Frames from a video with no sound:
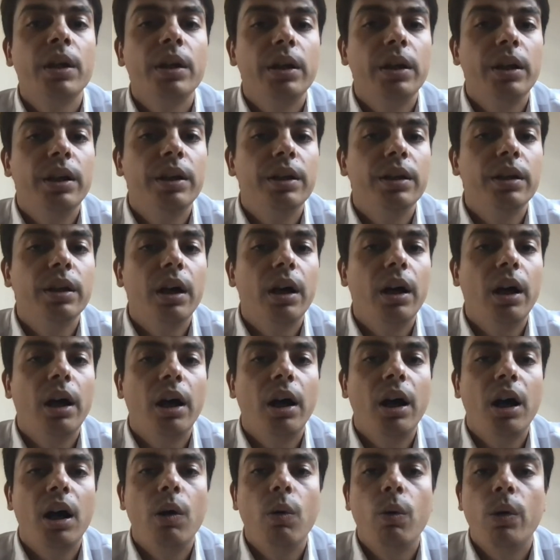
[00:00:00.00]
In
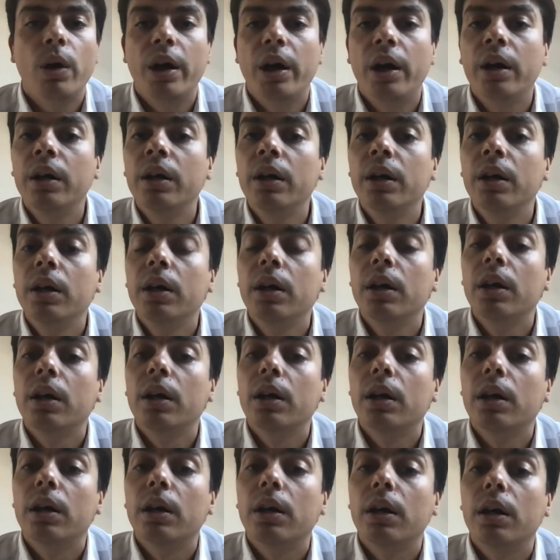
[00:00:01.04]
our
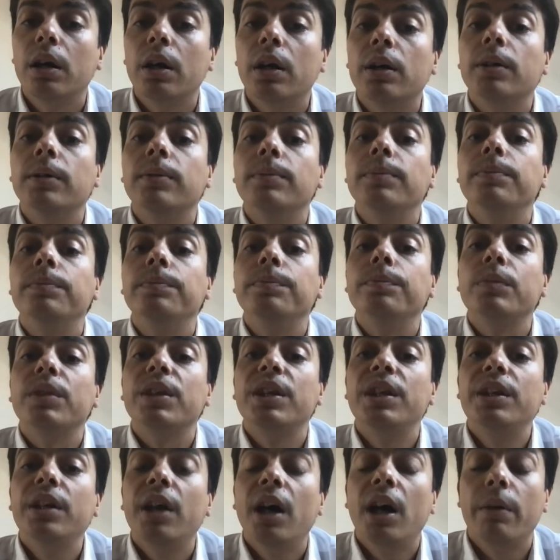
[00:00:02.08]

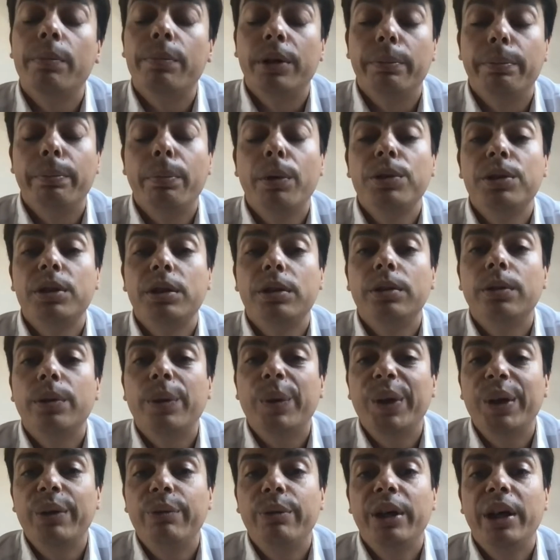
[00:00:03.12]
GitHub
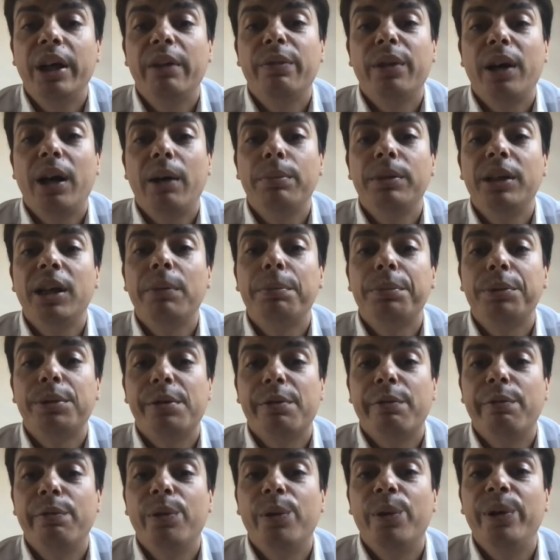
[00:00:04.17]
repository, we have adapter
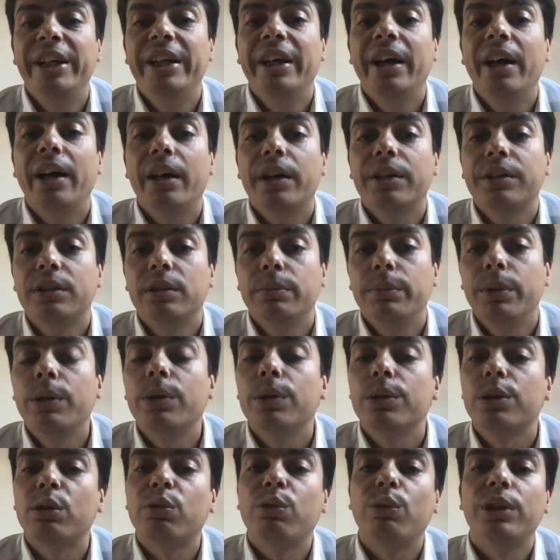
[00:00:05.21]
for React
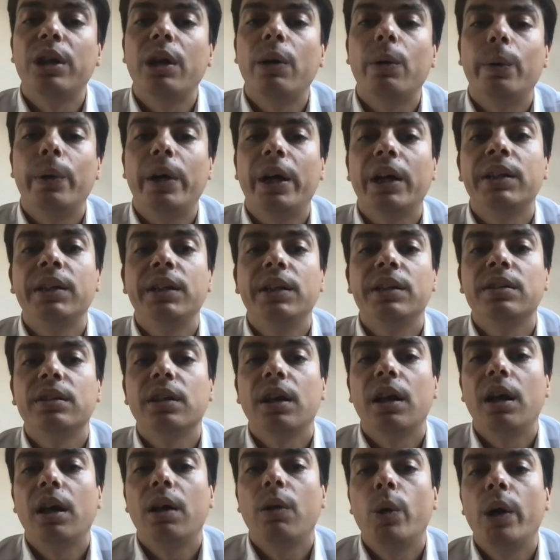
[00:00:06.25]
because for now React is
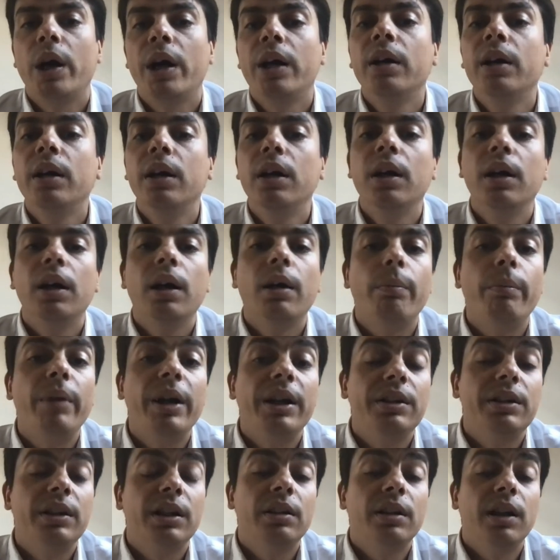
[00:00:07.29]
our
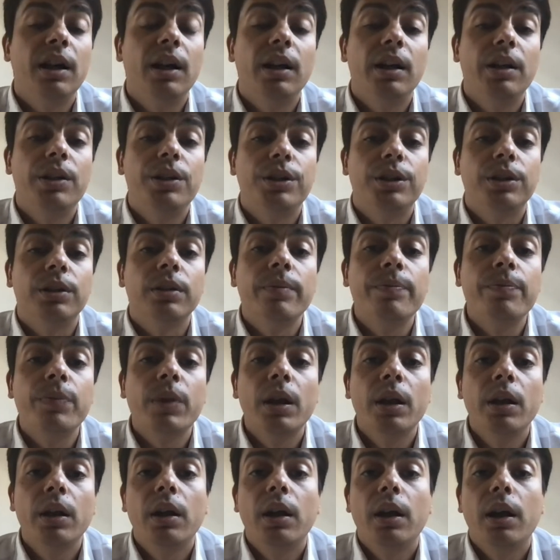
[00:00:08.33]
main technology.
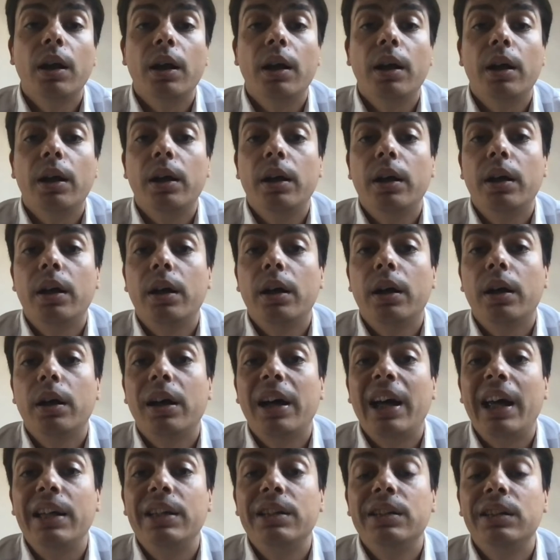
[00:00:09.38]

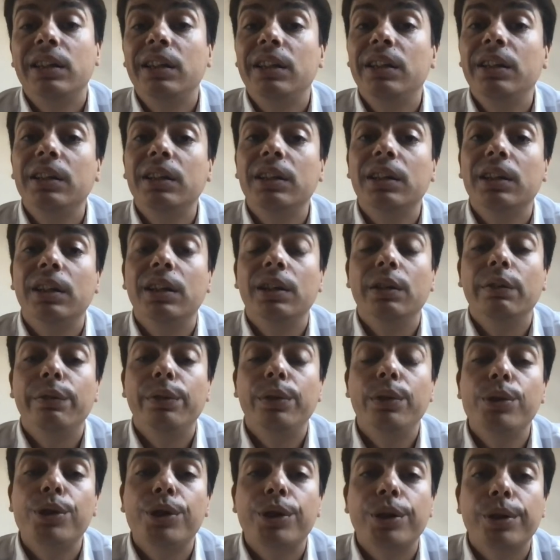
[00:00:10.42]
I think in
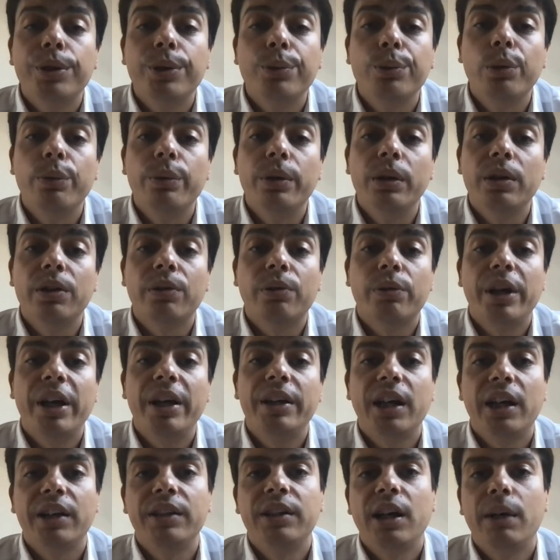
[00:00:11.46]
future we will
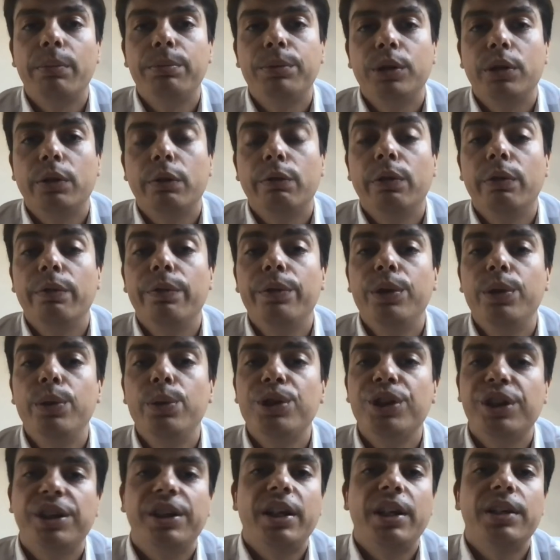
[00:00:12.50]
create adapter for
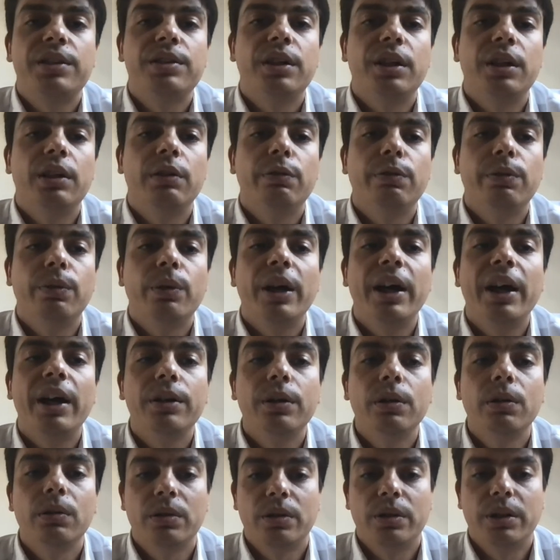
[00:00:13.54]
Vue.js and for
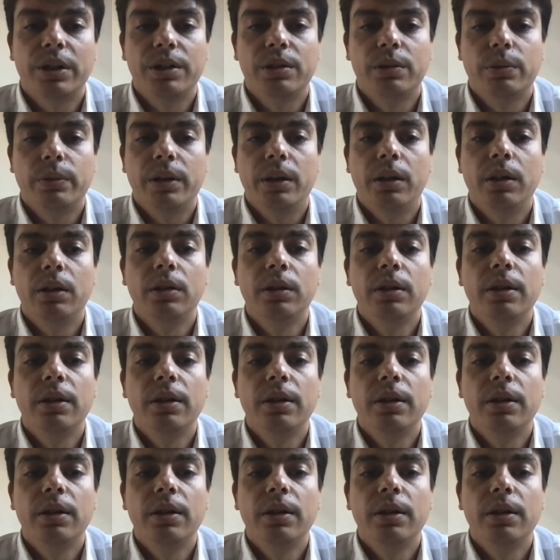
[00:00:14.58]
Angular as well.